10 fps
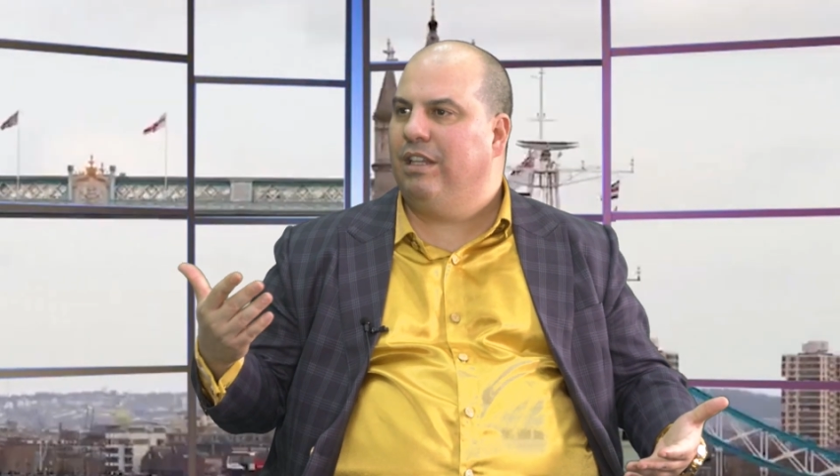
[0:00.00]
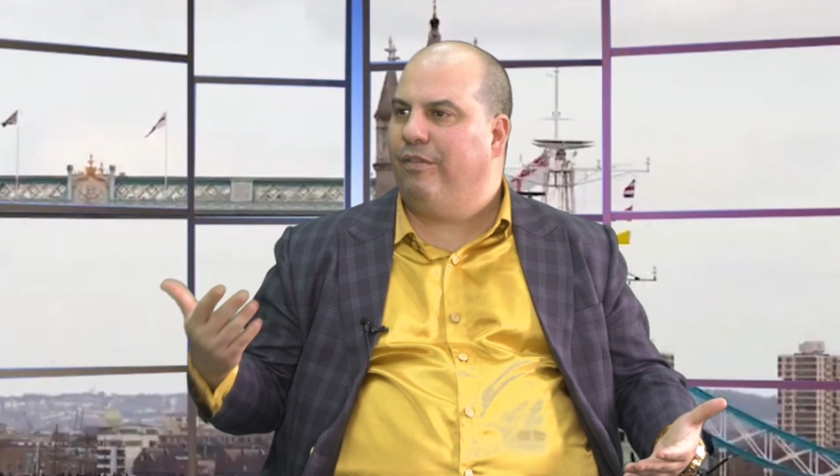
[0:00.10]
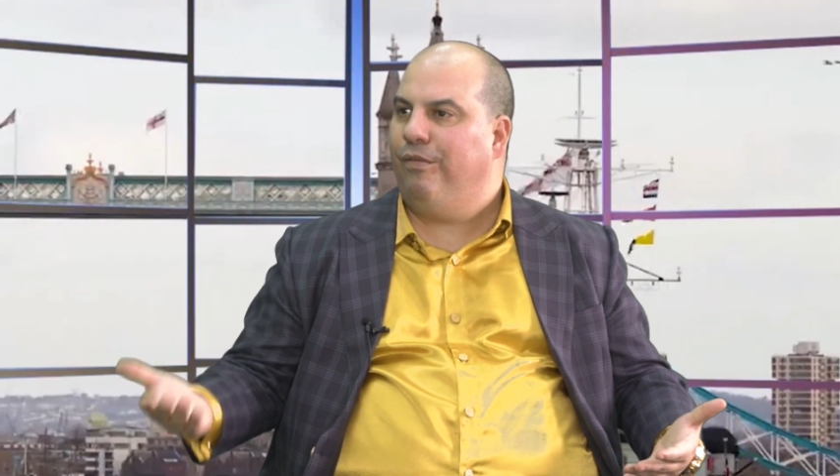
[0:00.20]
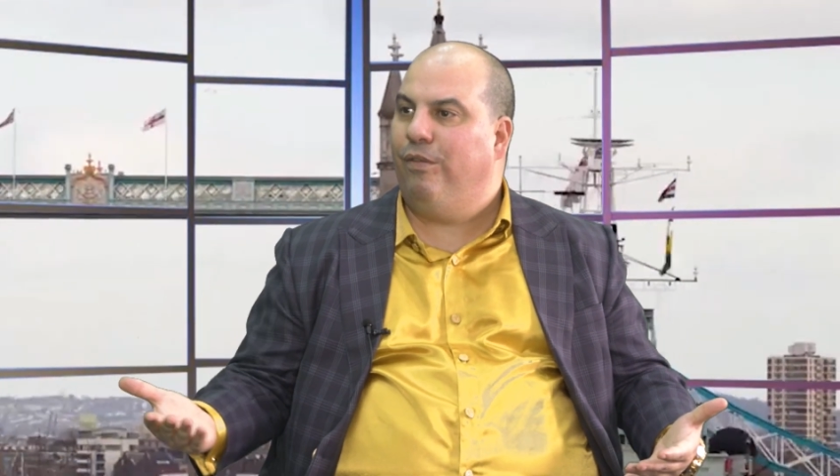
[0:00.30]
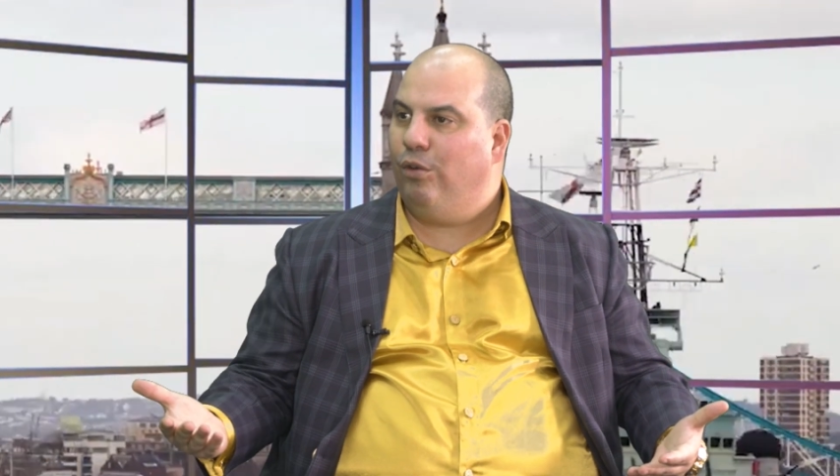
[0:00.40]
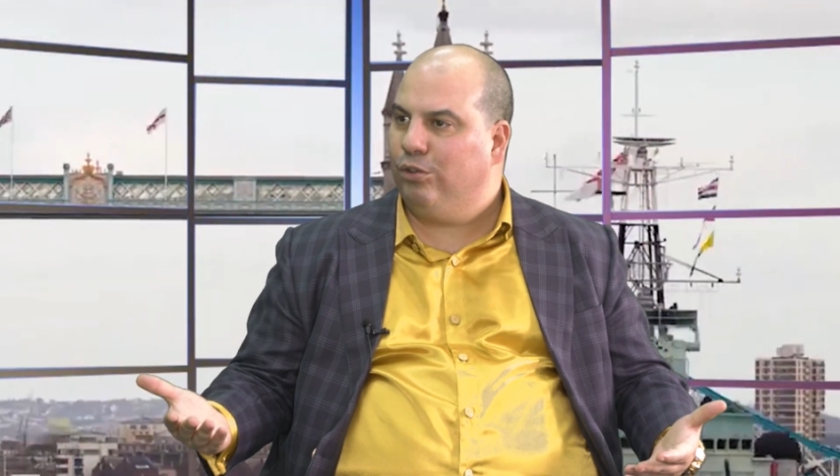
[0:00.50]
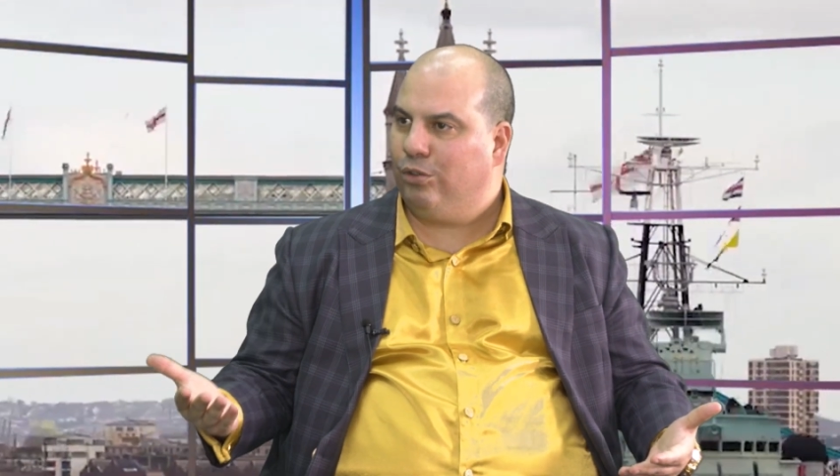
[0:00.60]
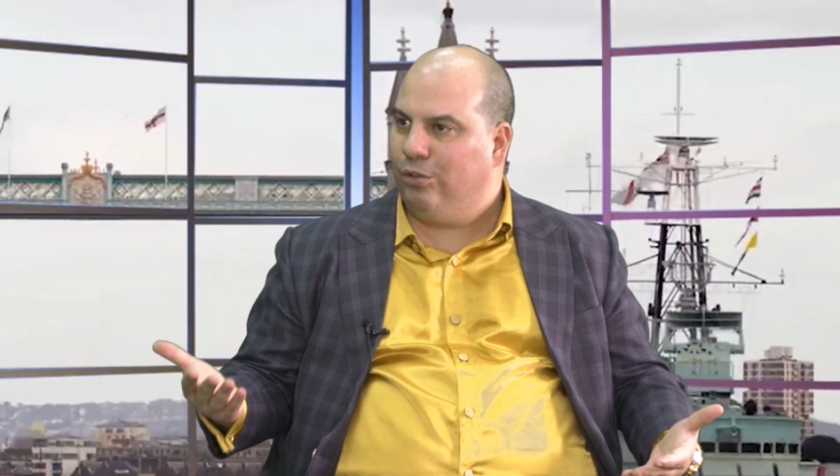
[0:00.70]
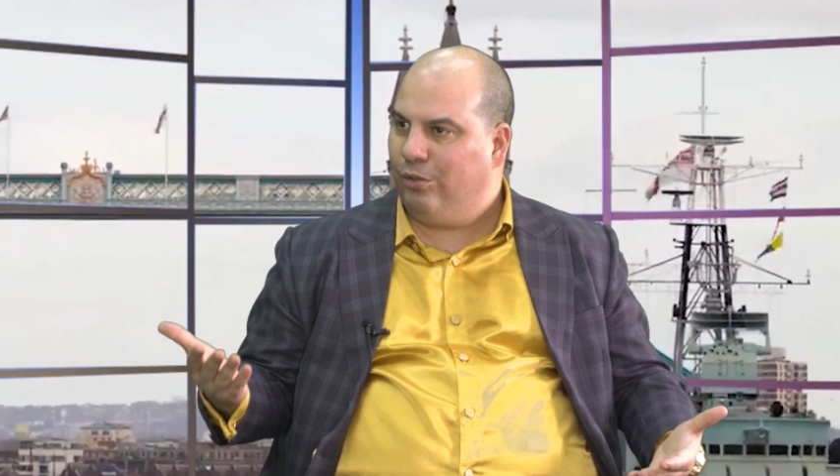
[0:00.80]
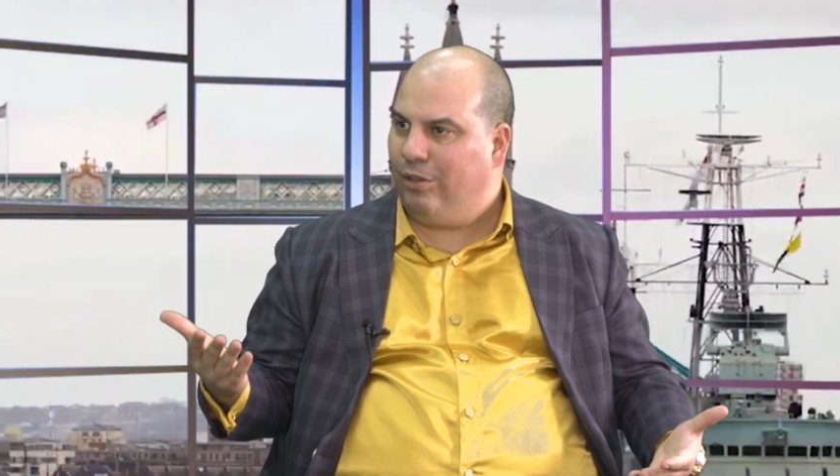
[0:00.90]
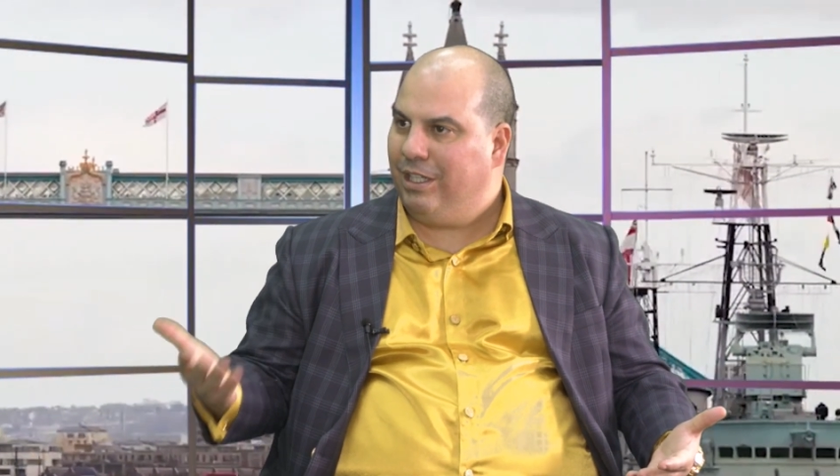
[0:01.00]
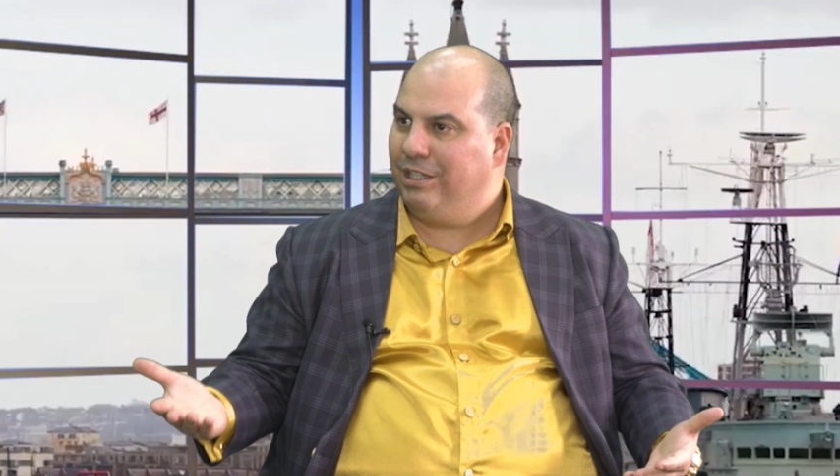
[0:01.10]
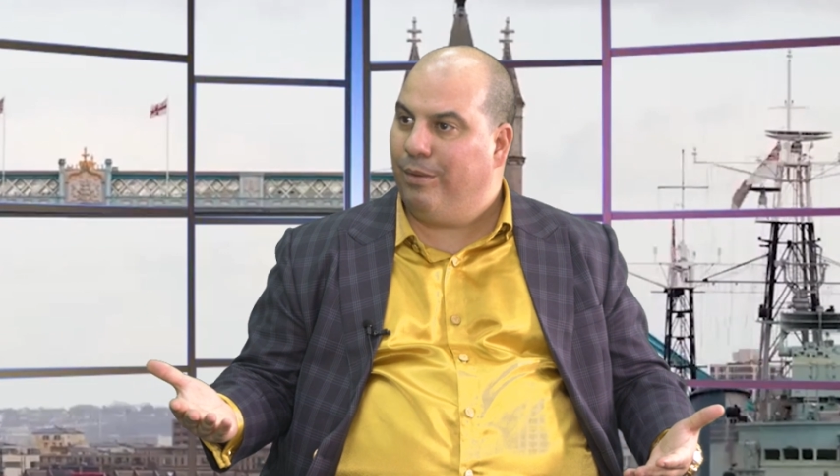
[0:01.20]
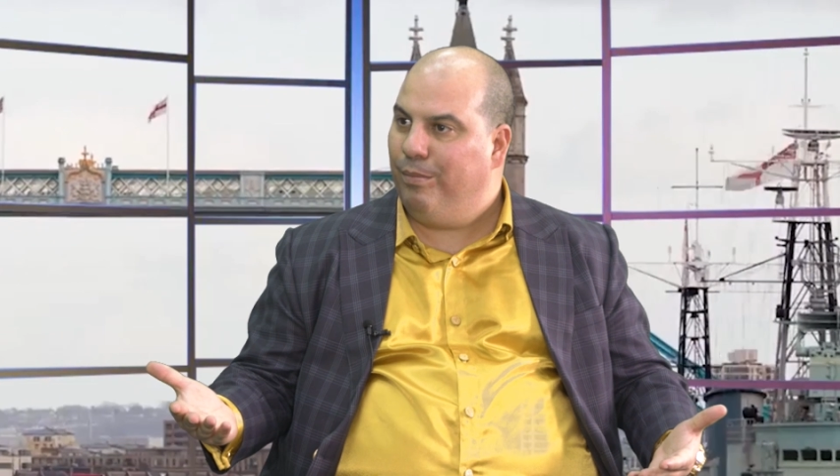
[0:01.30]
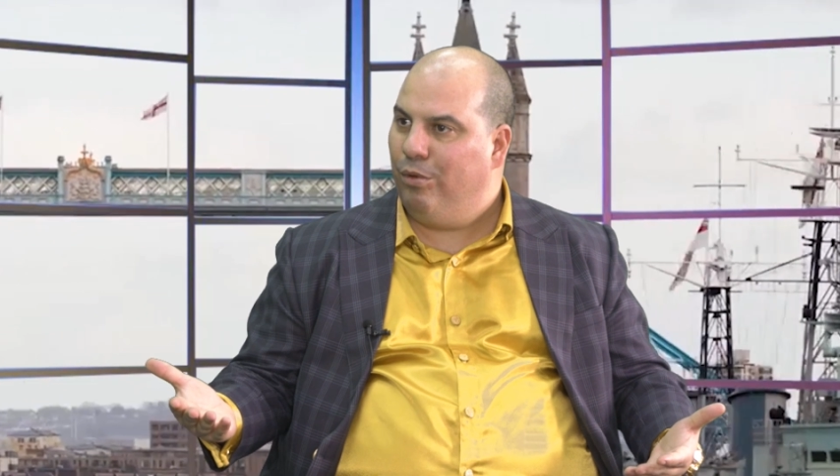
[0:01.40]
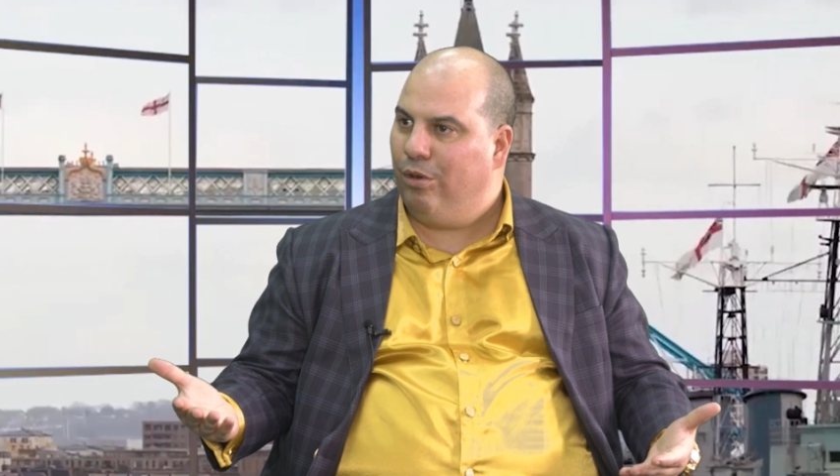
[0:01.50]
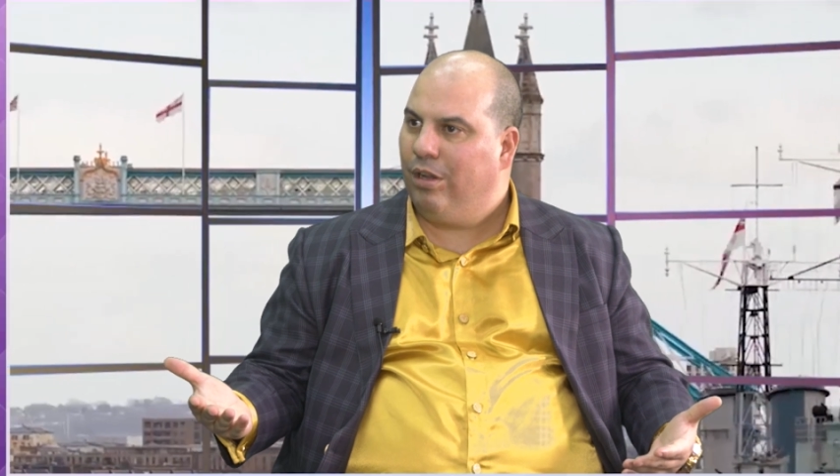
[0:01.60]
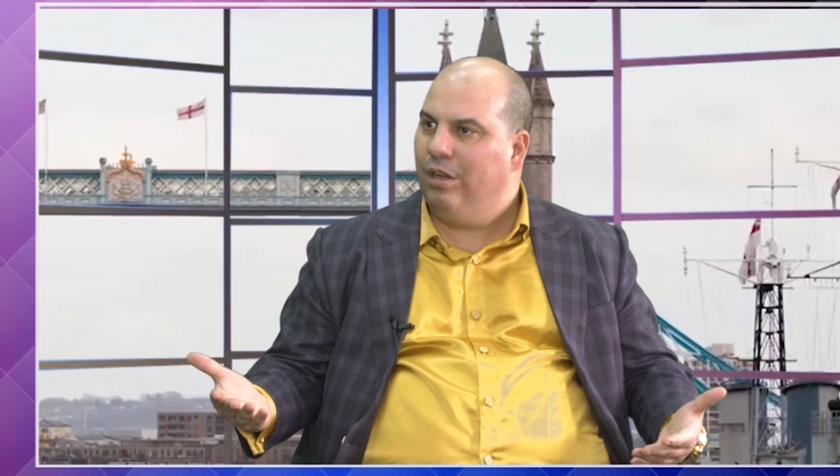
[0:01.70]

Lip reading: that photo in that book